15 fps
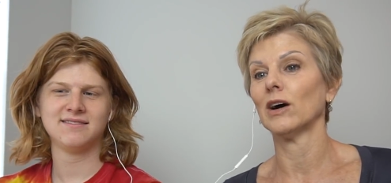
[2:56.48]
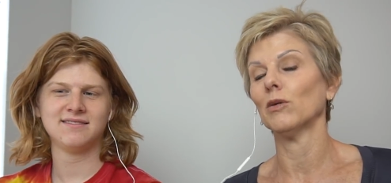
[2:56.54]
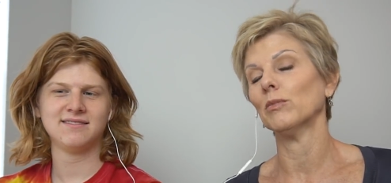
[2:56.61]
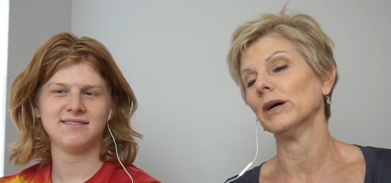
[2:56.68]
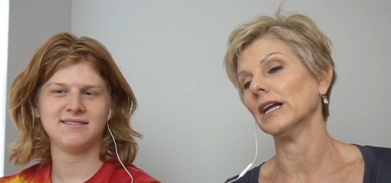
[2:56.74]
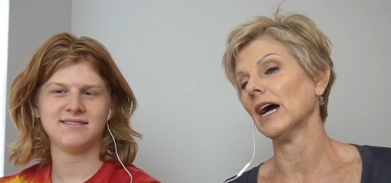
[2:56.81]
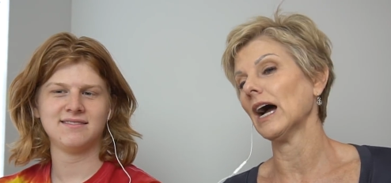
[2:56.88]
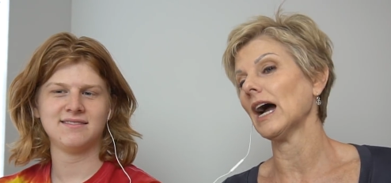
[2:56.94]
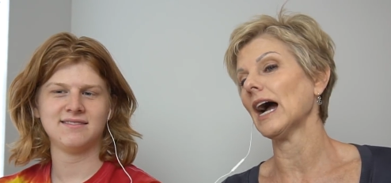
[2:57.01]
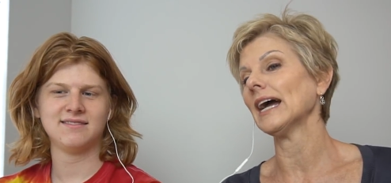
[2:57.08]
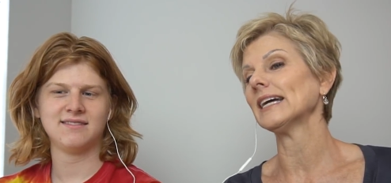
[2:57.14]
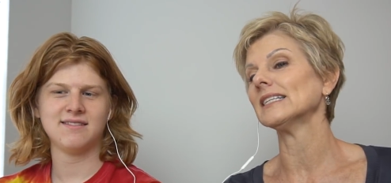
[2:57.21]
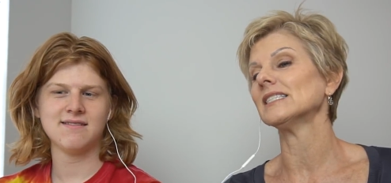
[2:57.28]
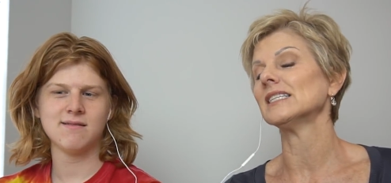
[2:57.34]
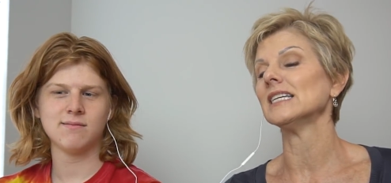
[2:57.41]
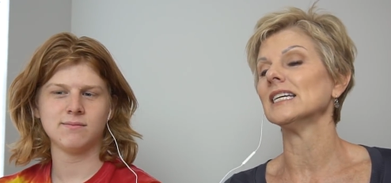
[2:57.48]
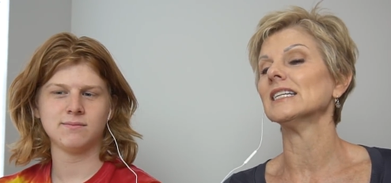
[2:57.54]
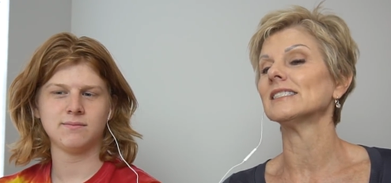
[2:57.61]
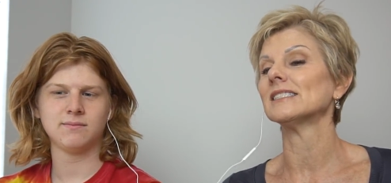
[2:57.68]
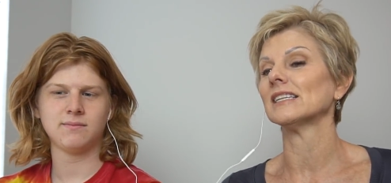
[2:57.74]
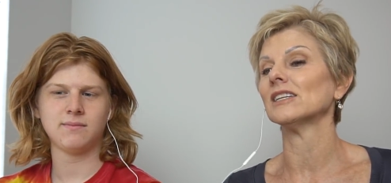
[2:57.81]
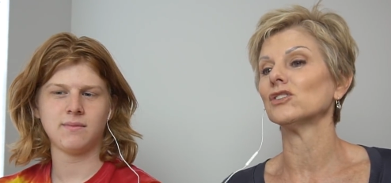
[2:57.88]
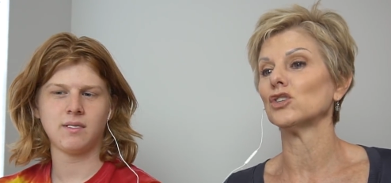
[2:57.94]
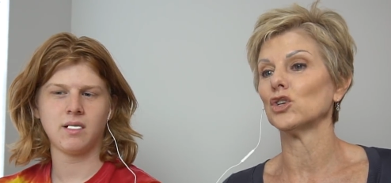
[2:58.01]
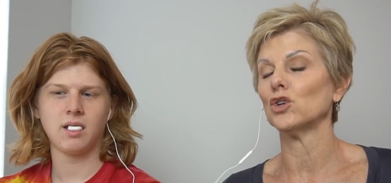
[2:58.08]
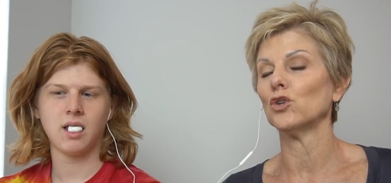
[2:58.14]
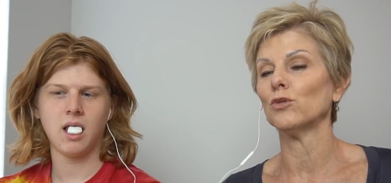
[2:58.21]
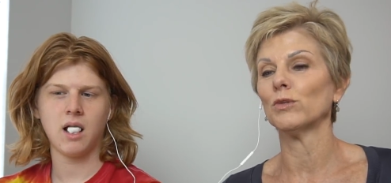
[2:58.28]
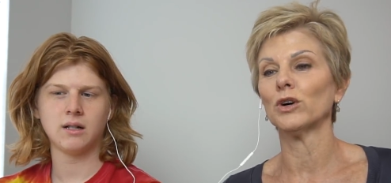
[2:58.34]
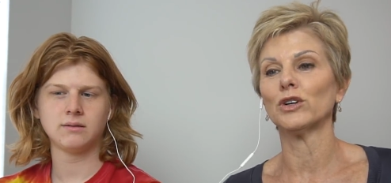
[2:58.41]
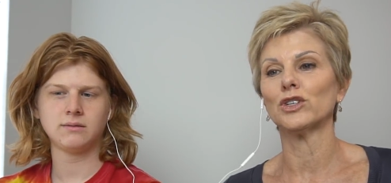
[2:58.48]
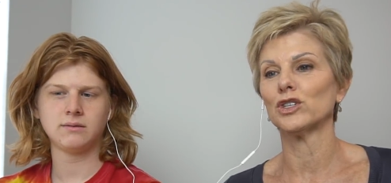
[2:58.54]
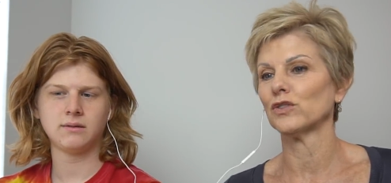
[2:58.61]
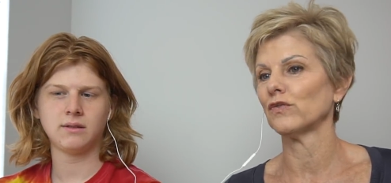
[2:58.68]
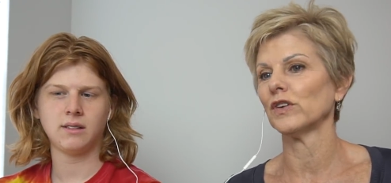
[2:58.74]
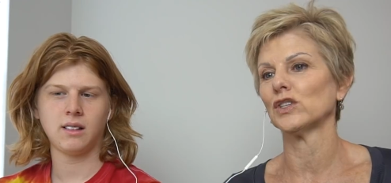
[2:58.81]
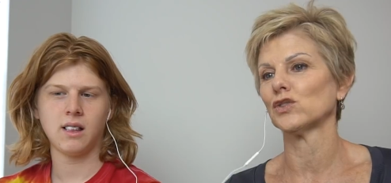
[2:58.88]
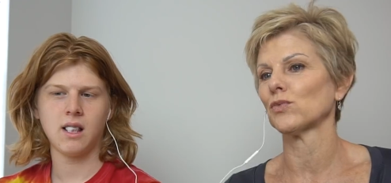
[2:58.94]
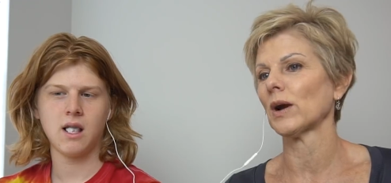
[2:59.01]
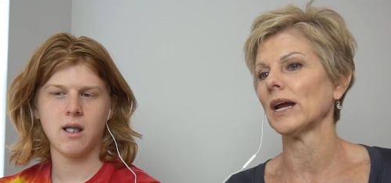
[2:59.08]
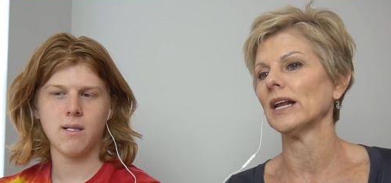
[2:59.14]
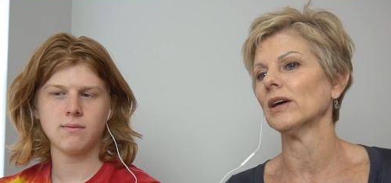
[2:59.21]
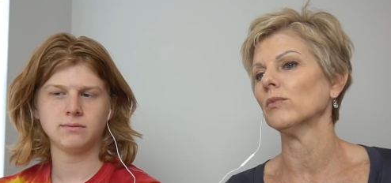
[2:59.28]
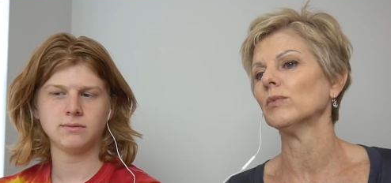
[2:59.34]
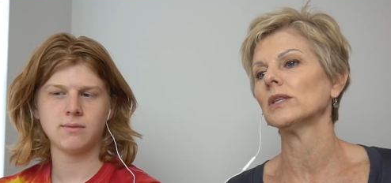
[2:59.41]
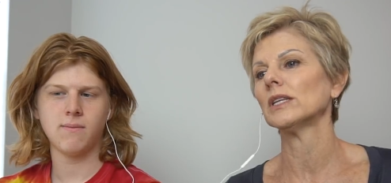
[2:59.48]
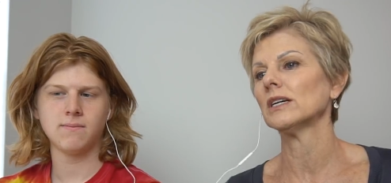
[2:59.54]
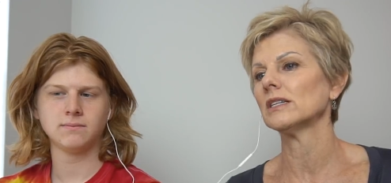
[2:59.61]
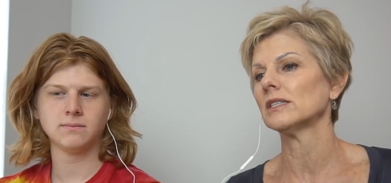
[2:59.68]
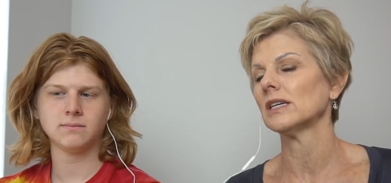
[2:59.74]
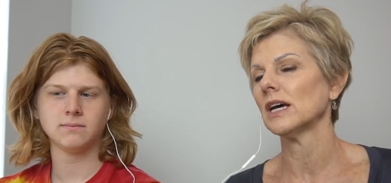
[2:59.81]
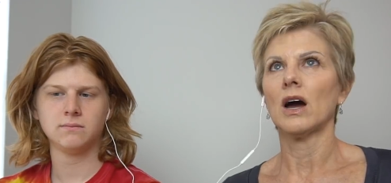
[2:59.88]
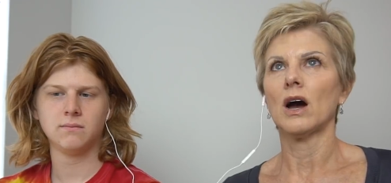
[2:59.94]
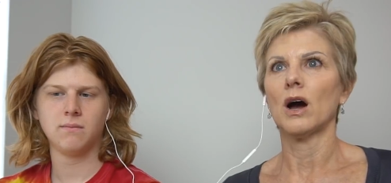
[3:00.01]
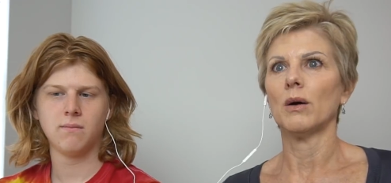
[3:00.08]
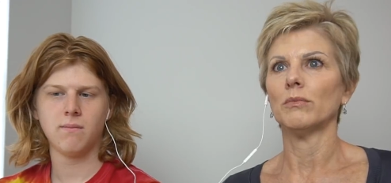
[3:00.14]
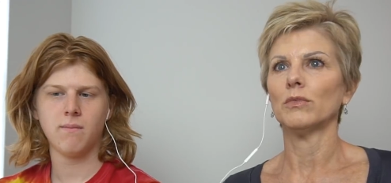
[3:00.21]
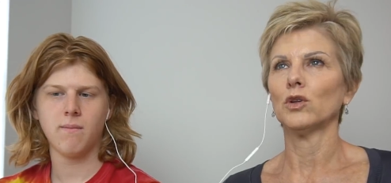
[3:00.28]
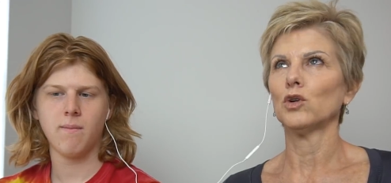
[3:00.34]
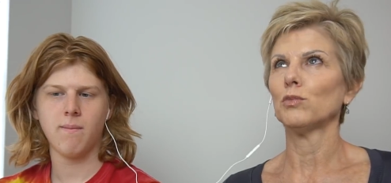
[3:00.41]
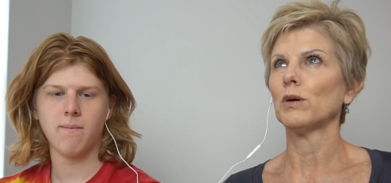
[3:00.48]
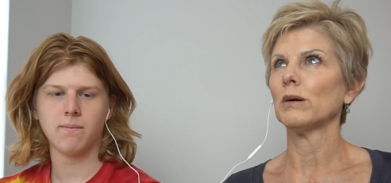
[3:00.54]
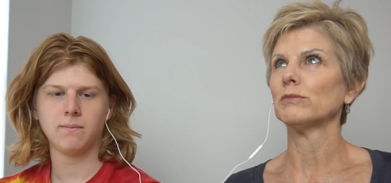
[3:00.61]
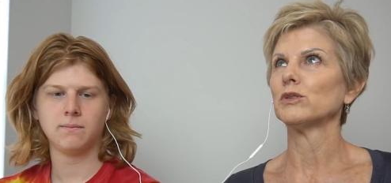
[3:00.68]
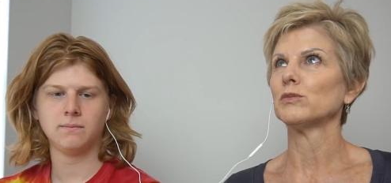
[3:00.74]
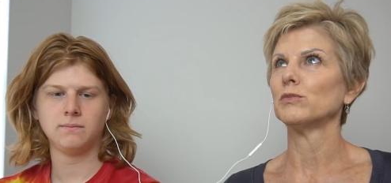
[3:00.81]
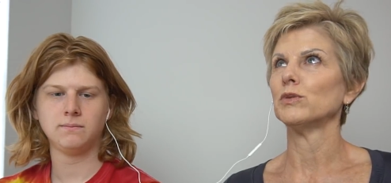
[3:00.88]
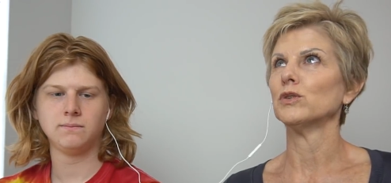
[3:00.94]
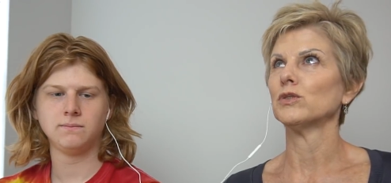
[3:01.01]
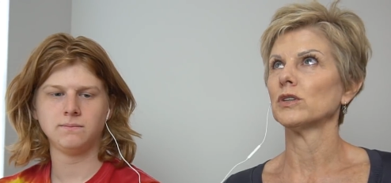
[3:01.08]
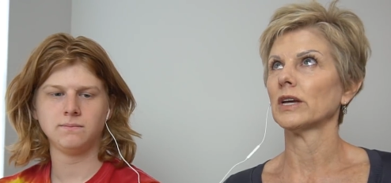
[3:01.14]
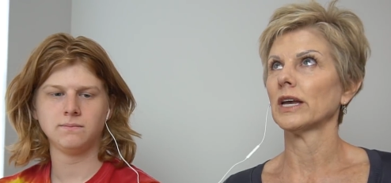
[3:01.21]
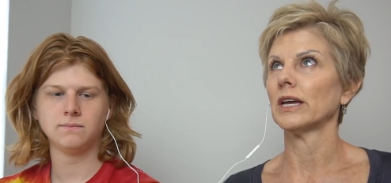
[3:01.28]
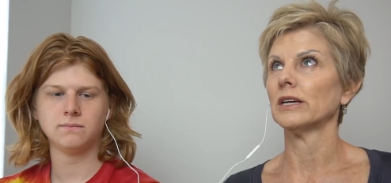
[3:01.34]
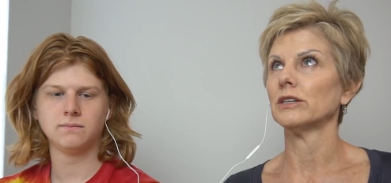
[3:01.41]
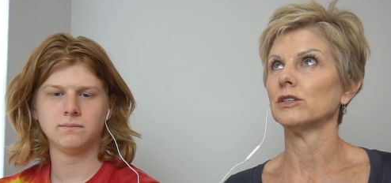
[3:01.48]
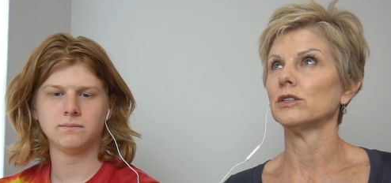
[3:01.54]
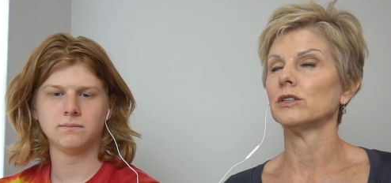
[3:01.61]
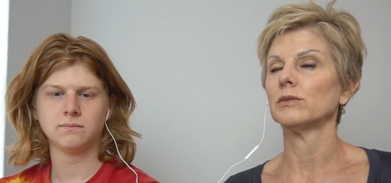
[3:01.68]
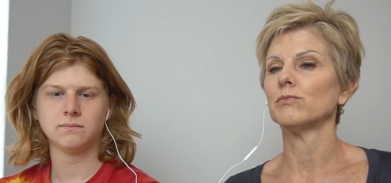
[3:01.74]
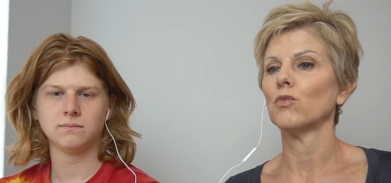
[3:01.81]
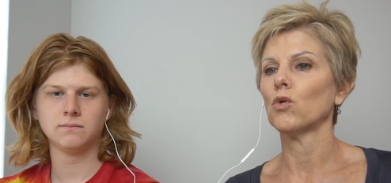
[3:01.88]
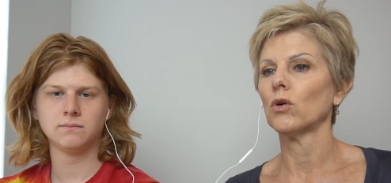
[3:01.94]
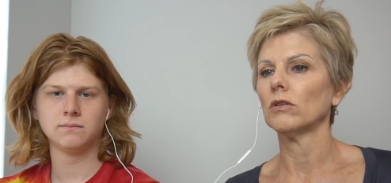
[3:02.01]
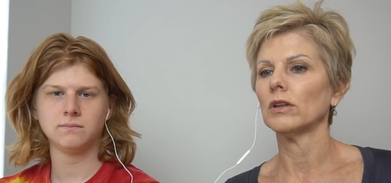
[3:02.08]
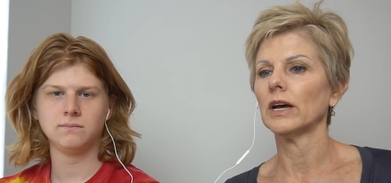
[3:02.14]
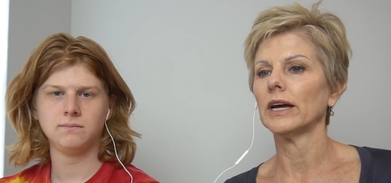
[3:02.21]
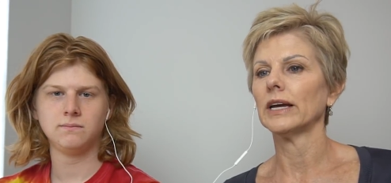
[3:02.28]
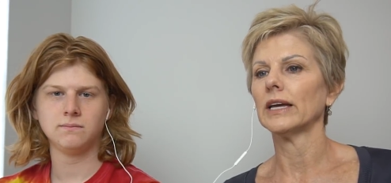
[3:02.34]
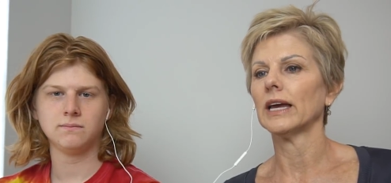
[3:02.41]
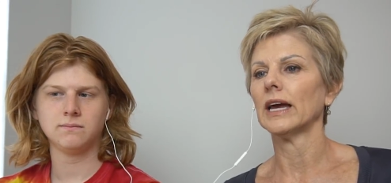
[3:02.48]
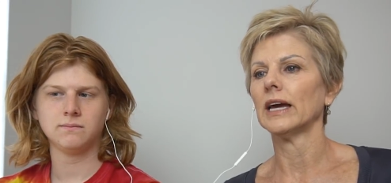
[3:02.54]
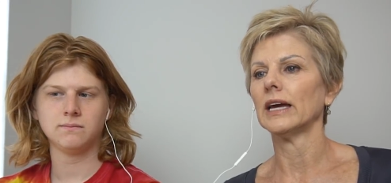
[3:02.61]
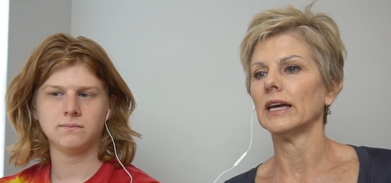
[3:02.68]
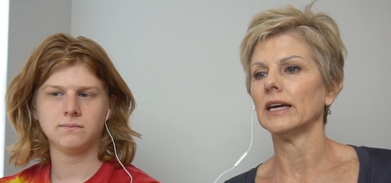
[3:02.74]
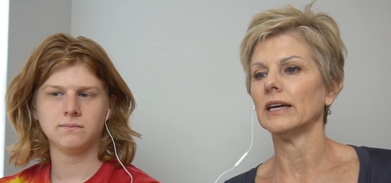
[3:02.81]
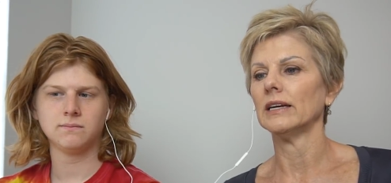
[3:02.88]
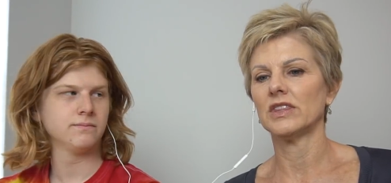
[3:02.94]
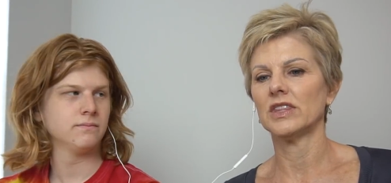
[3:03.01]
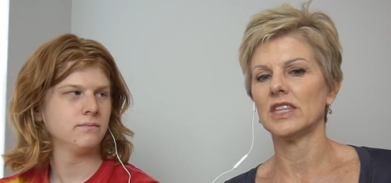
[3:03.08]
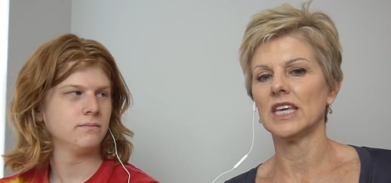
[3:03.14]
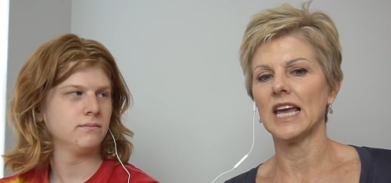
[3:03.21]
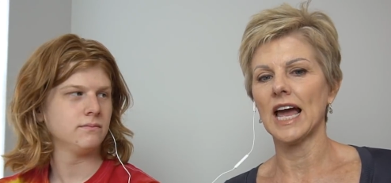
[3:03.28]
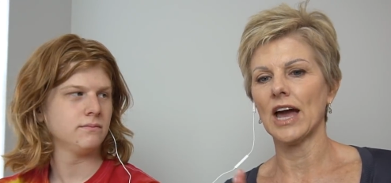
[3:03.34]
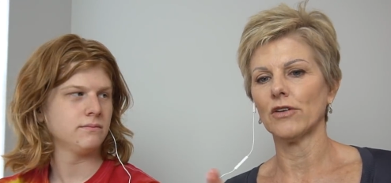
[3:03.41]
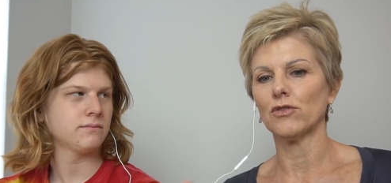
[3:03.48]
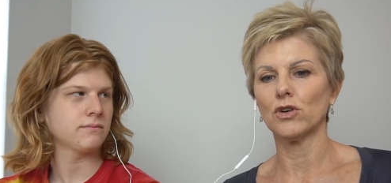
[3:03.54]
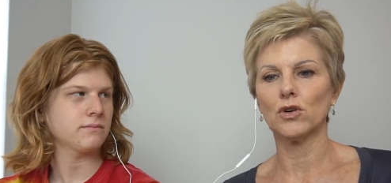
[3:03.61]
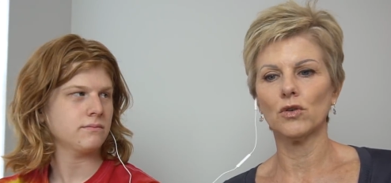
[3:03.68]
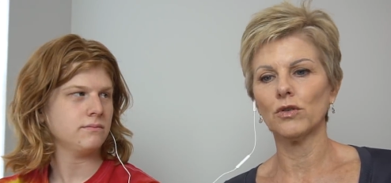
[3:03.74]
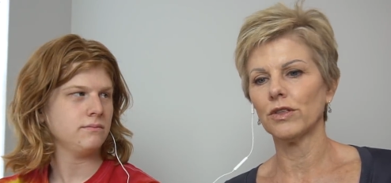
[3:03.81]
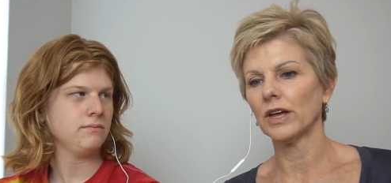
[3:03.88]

Speaker 1: hell. But I can see his sense of humor just fits right in with this. Lil Pump's music is more like a theatrical